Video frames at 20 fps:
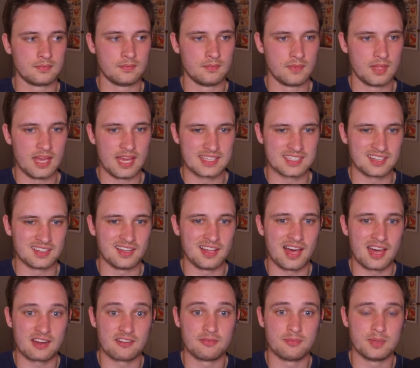has a
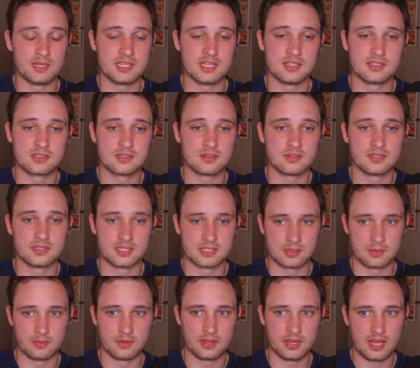lot of potential and
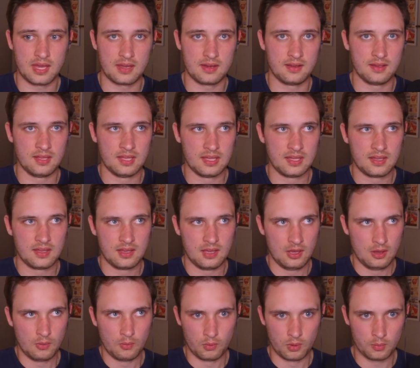someone that
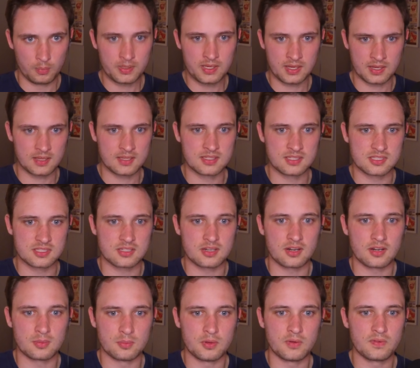will be a
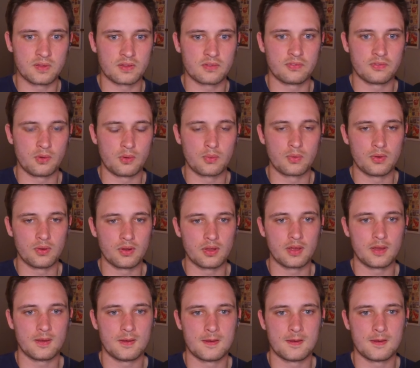concern moving forward